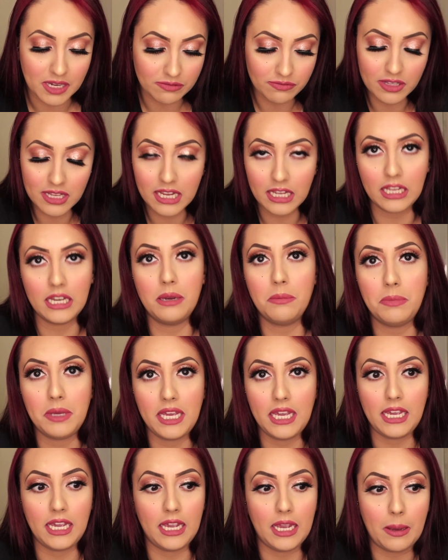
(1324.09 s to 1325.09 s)
definitely going to
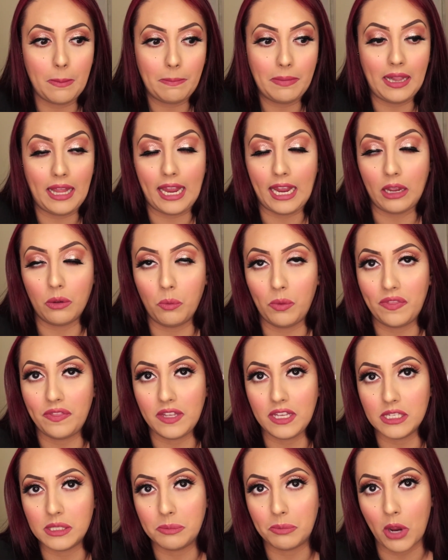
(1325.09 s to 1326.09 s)
be playing with
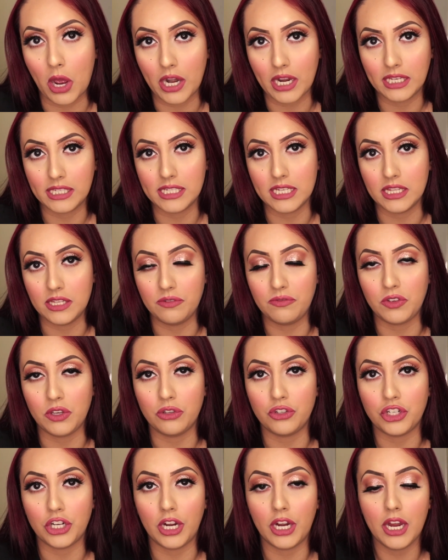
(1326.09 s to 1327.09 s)
these products in the
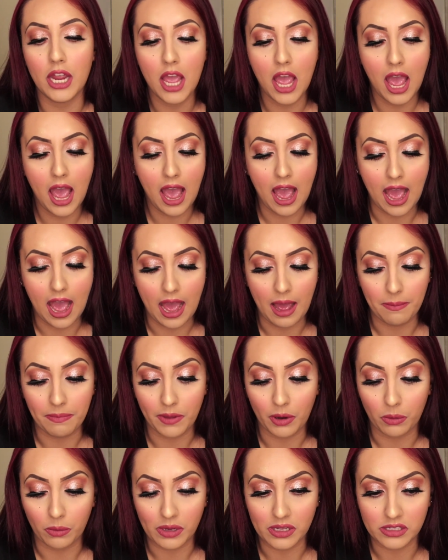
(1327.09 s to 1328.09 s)
future.
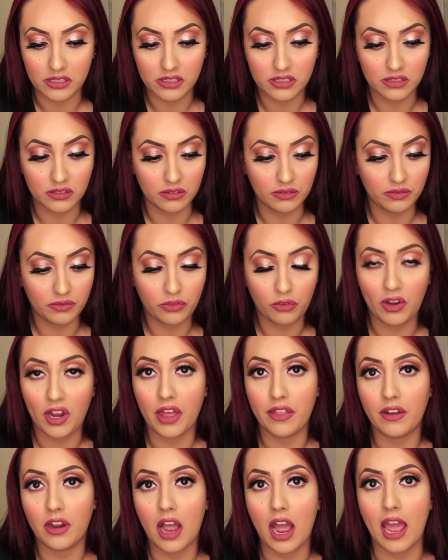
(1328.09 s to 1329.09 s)
There was 3
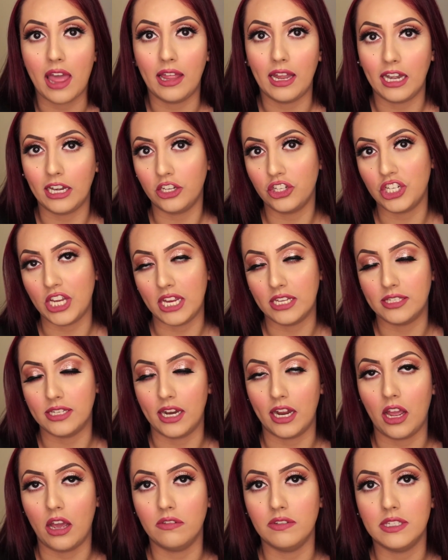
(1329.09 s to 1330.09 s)
other highlighting shades
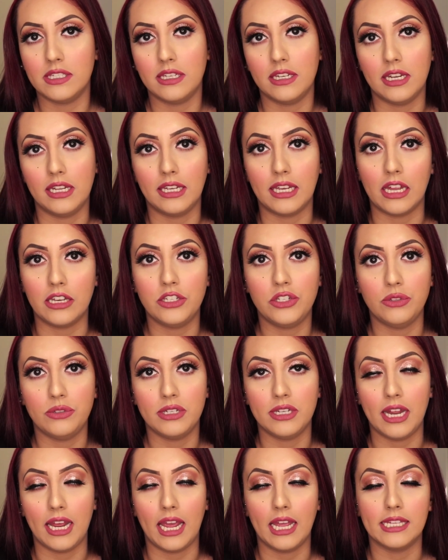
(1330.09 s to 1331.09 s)
that I obviously didn't get to
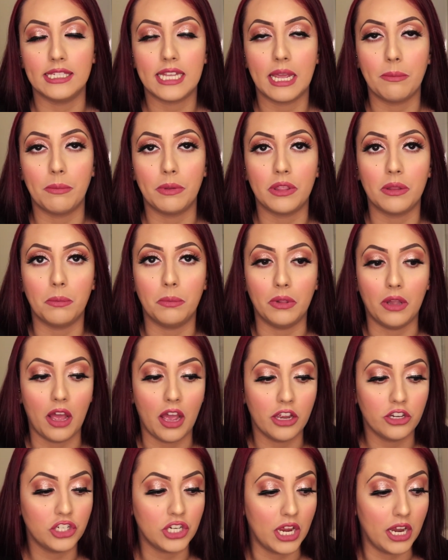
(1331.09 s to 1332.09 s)
today, and same with the
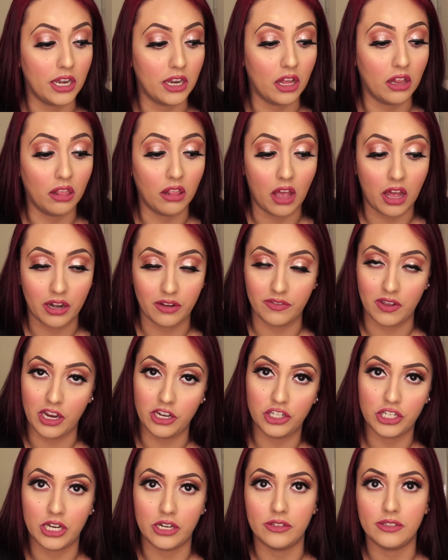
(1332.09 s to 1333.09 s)
blush and a lot of
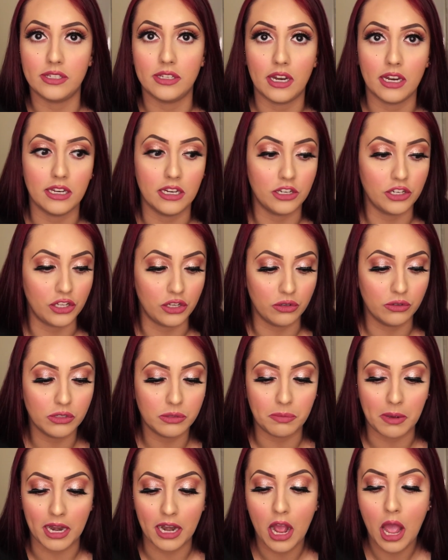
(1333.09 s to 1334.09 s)
eyeshadows that I didn't
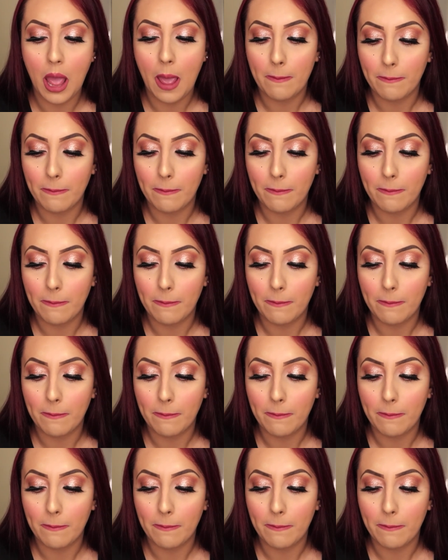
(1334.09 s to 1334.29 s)
use, but